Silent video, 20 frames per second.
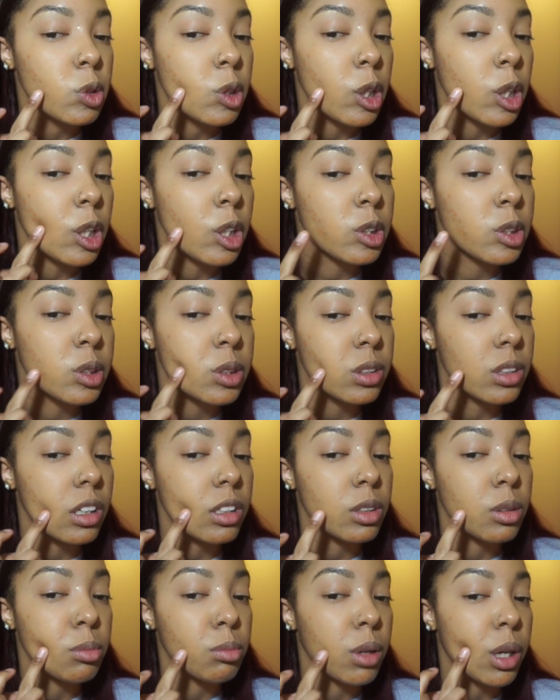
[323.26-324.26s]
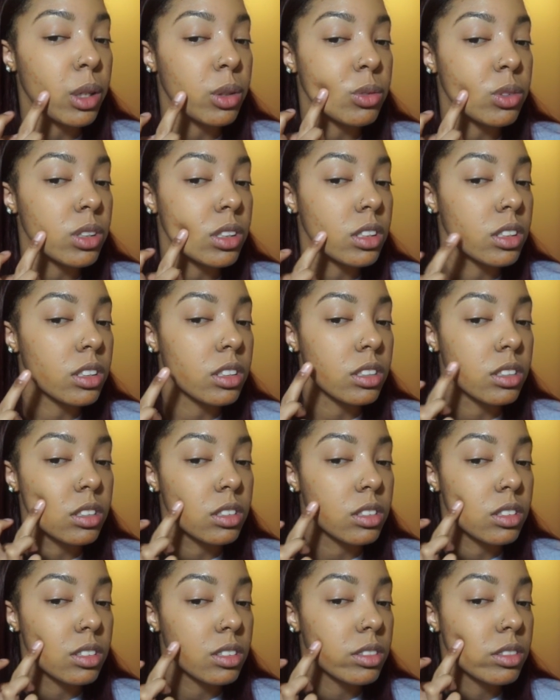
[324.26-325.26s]
I just like the MAC one
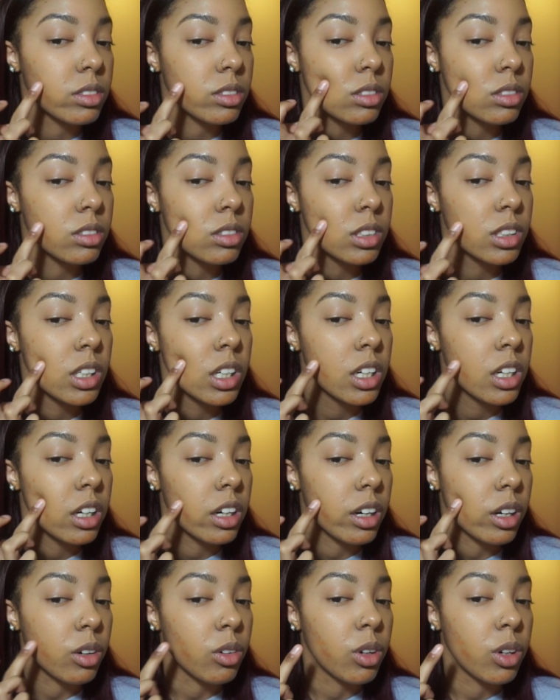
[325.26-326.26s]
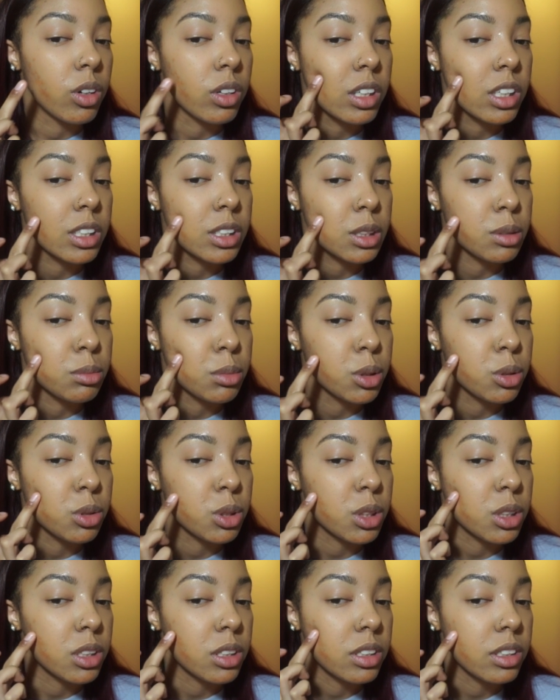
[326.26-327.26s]
because, I don't know, it gets some
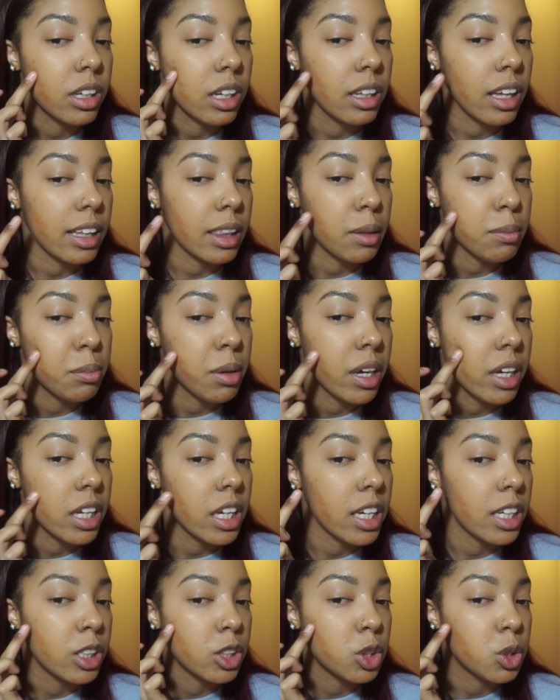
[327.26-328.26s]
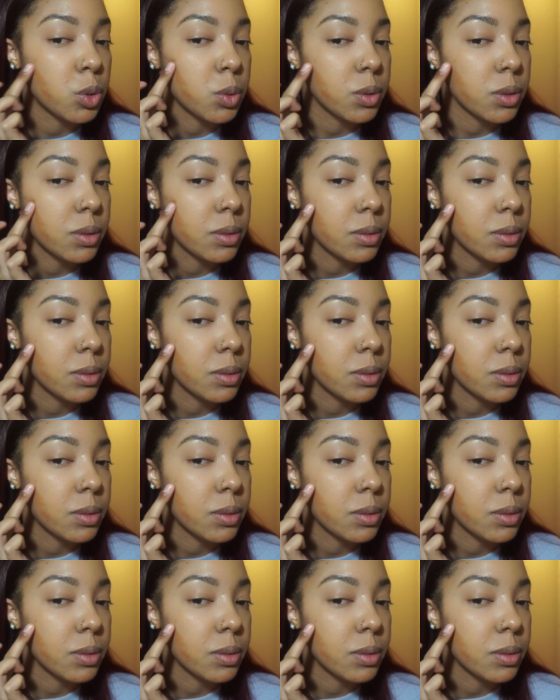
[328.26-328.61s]
bougie. I like to pay extra.